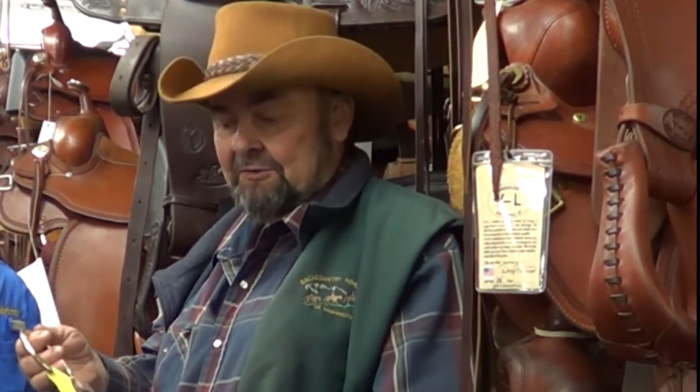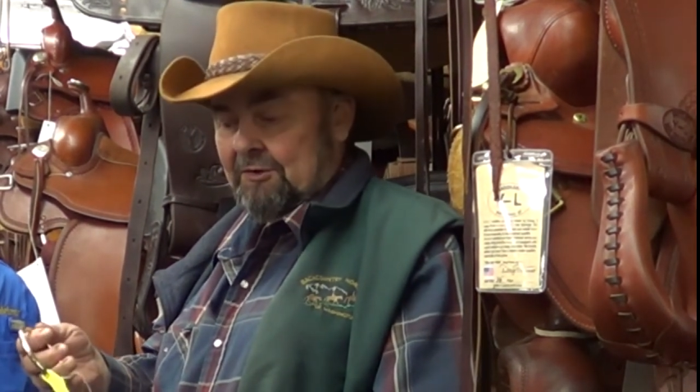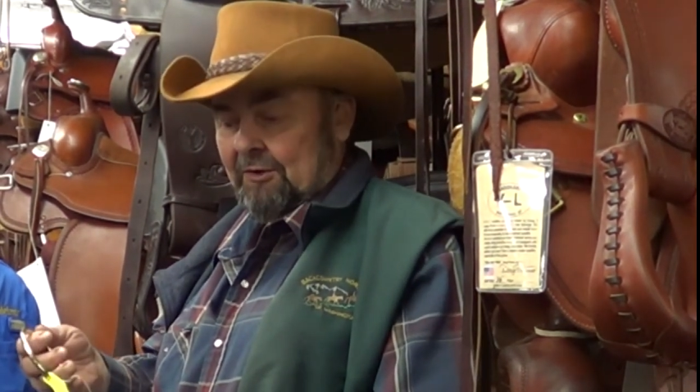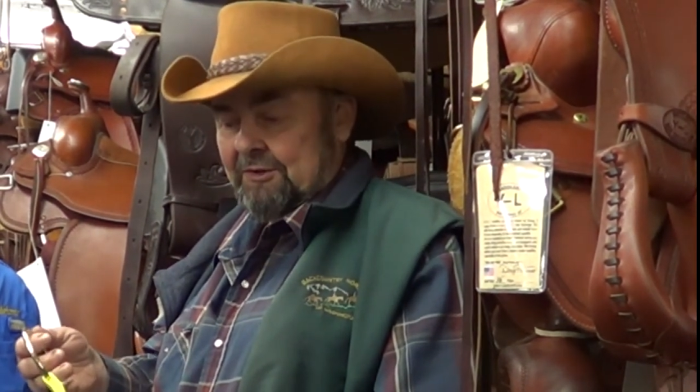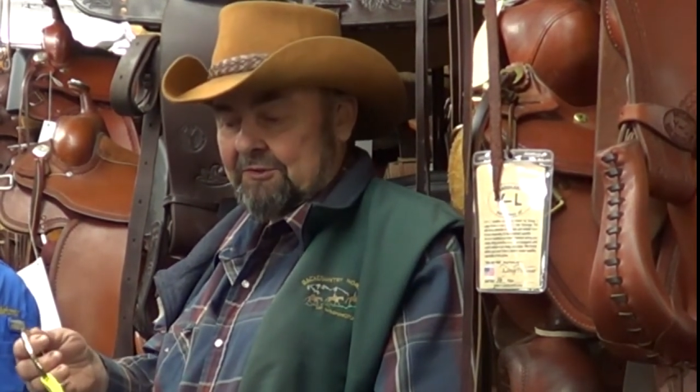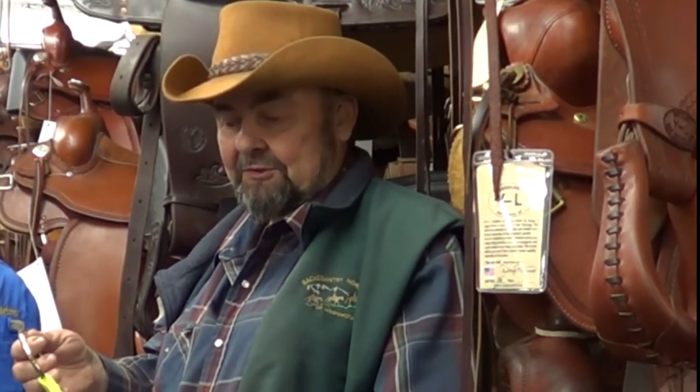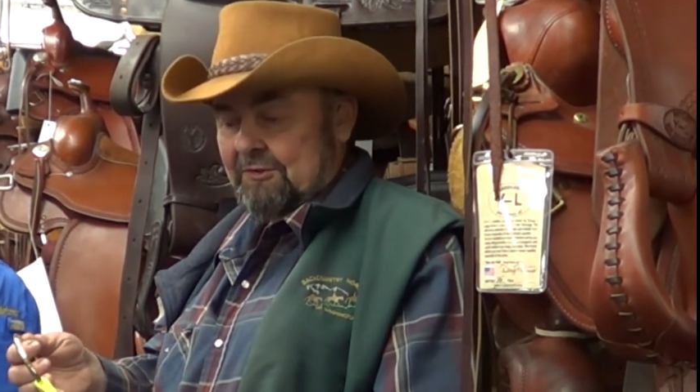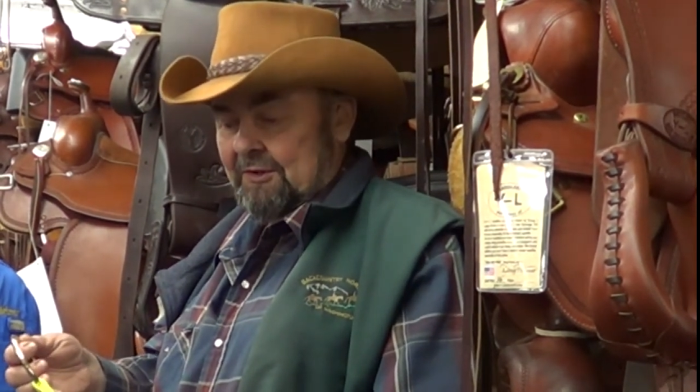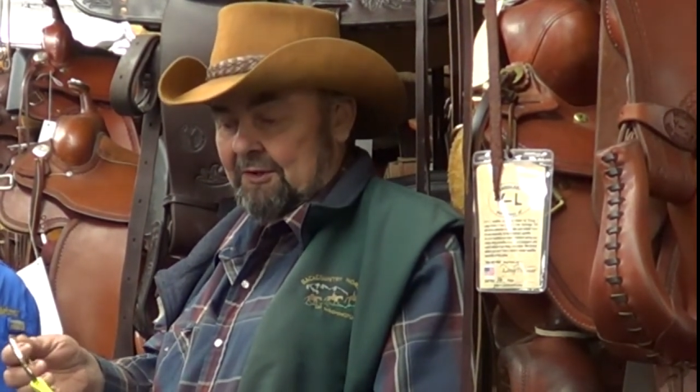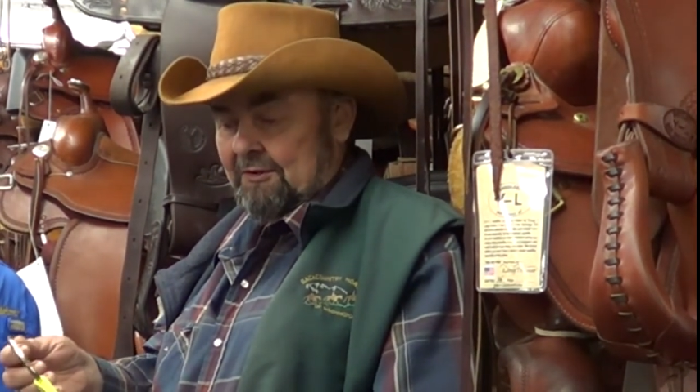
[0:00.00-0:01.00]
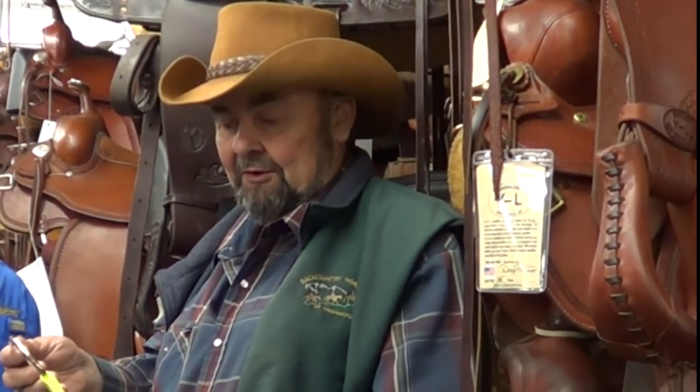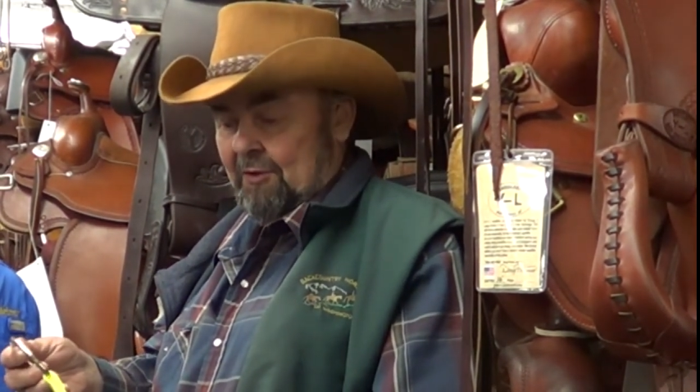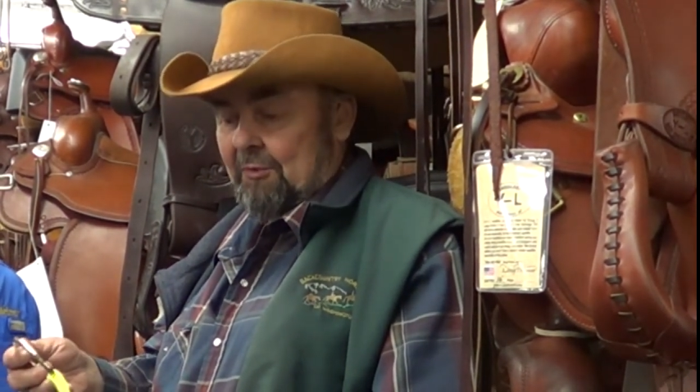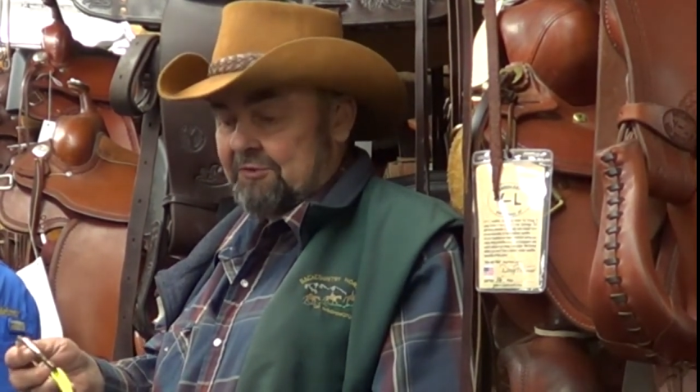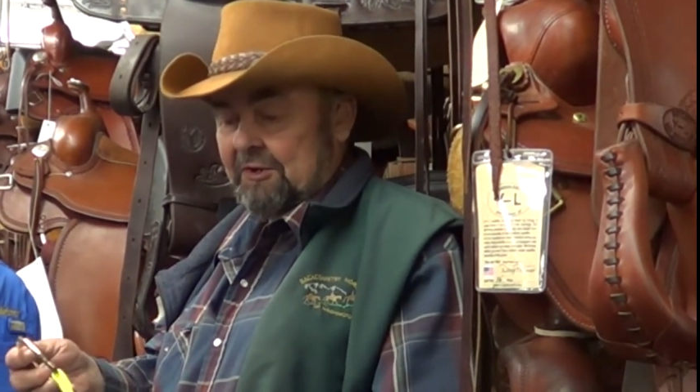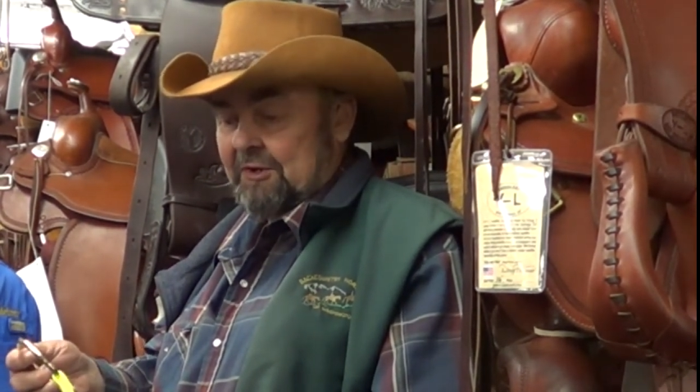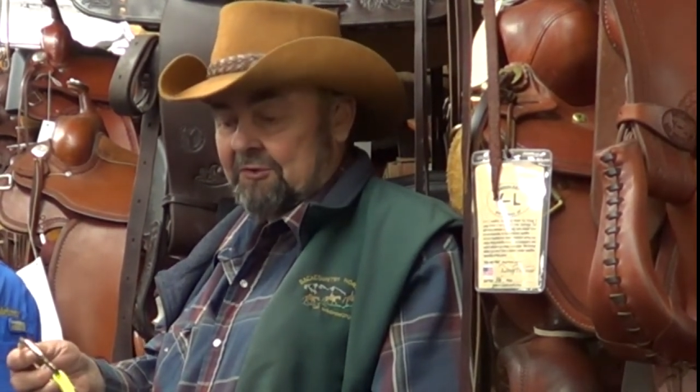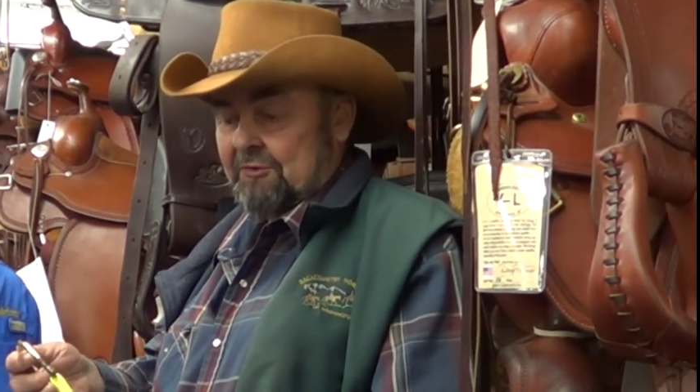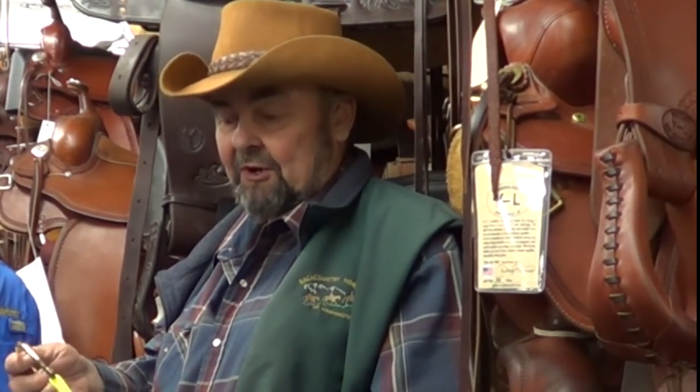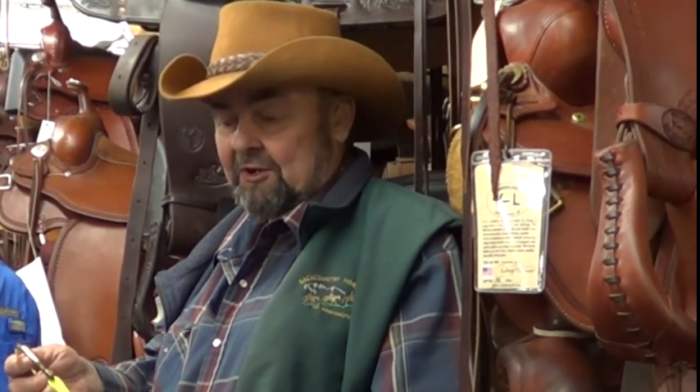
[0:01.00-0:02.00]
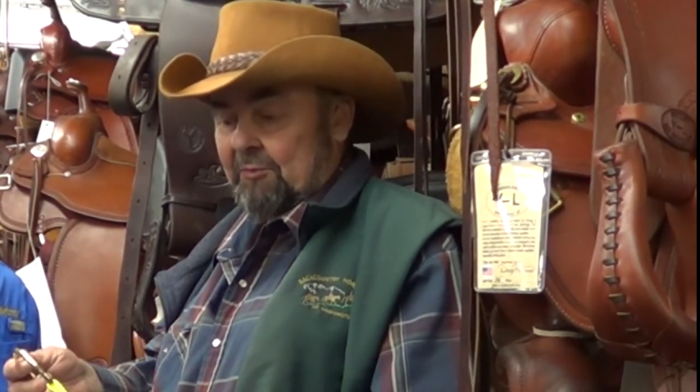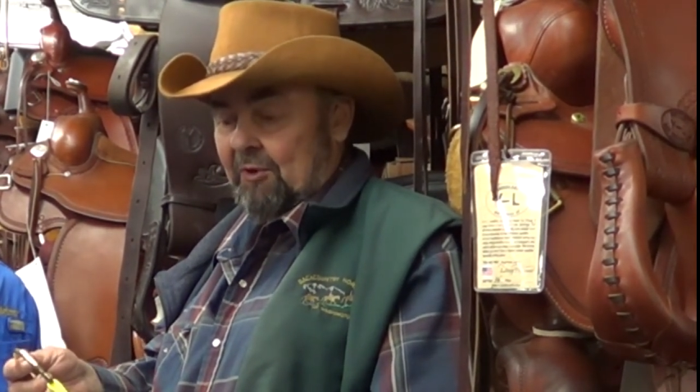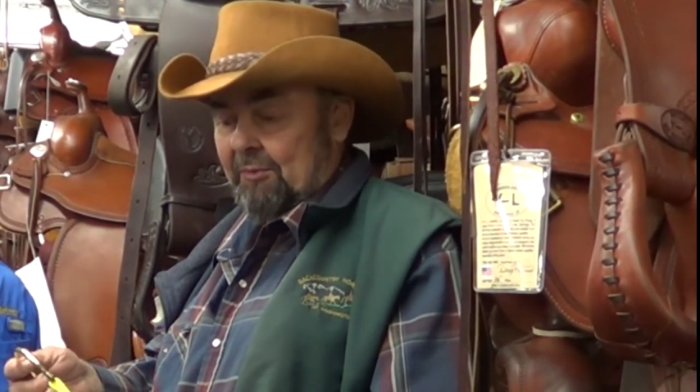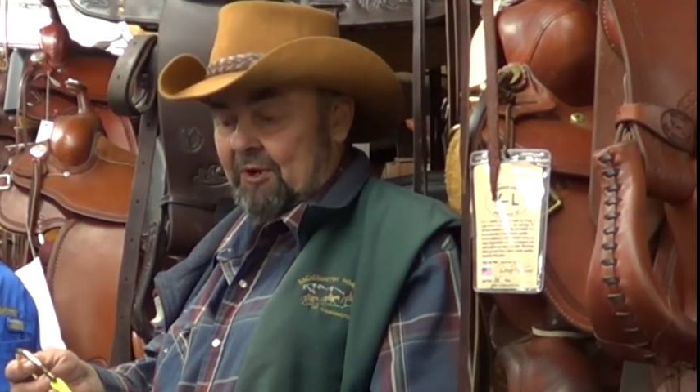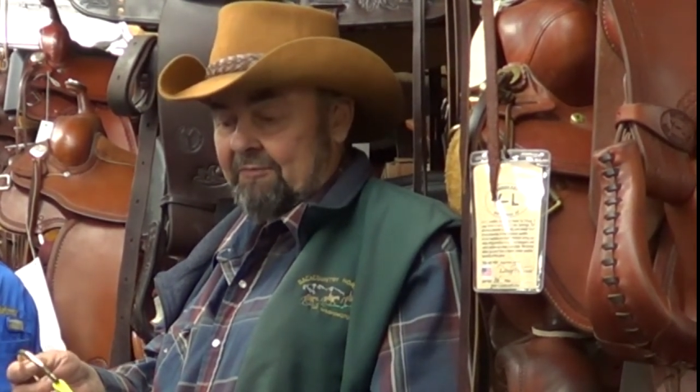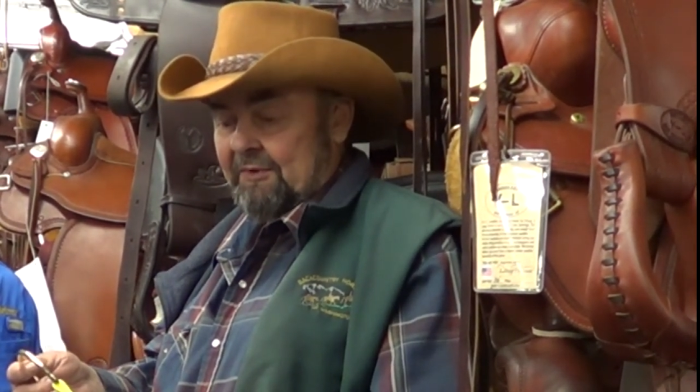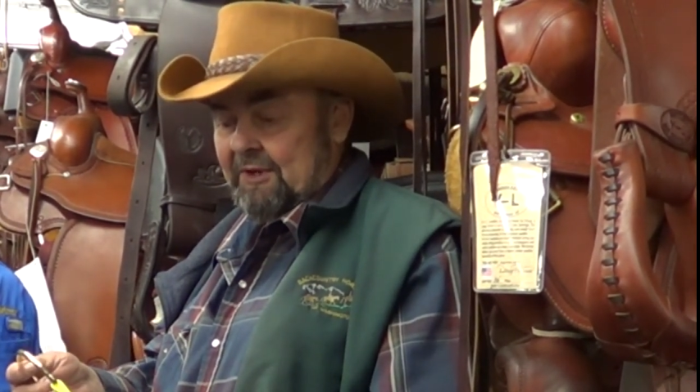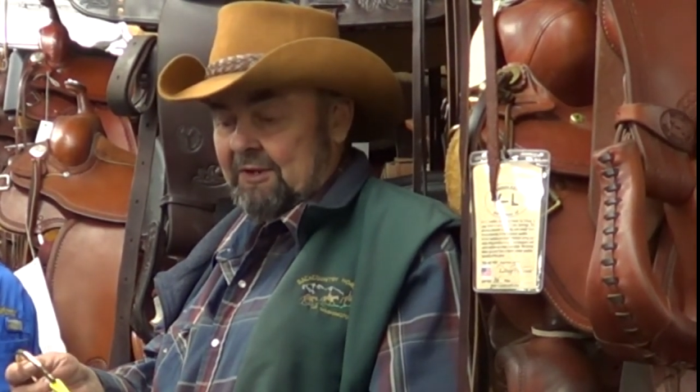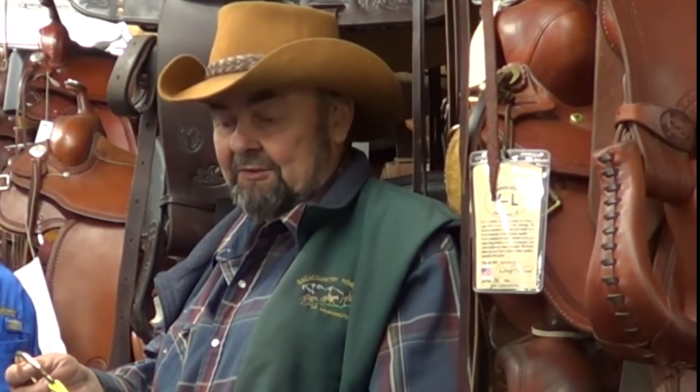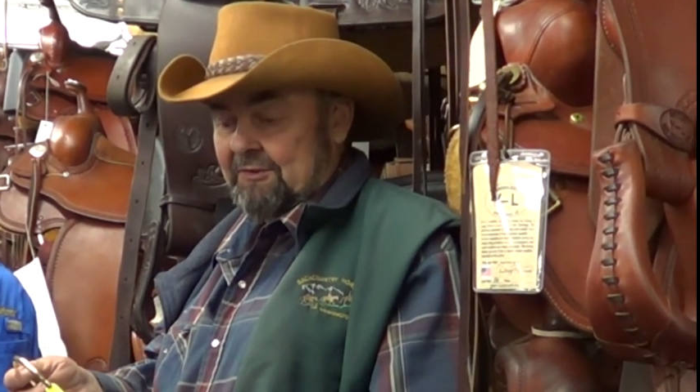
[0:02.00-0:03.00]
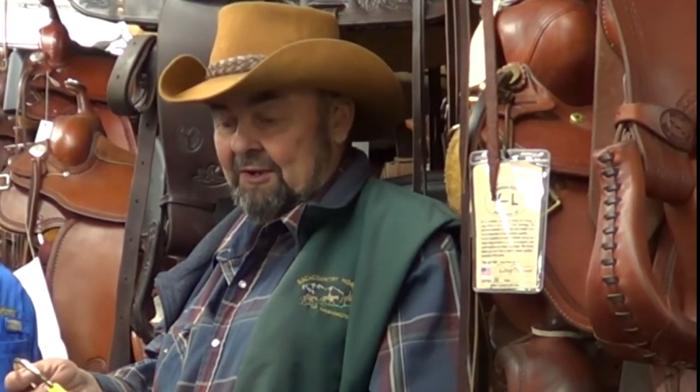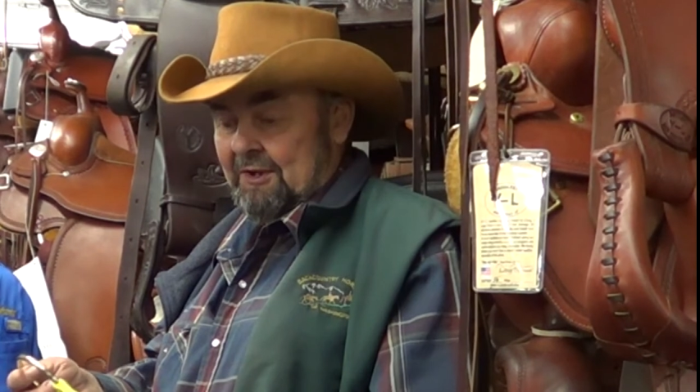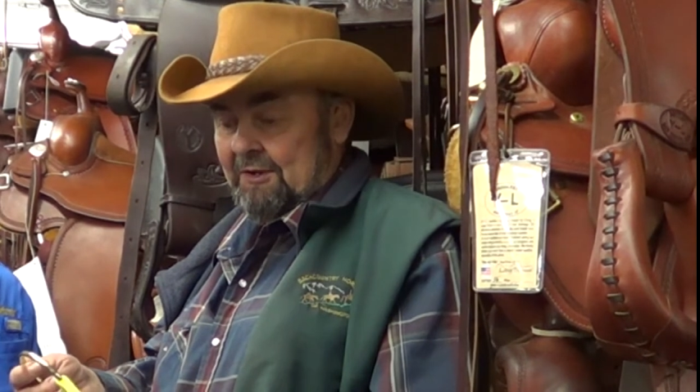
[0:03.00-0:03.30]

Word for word: so it's almost indestructible, but if it is,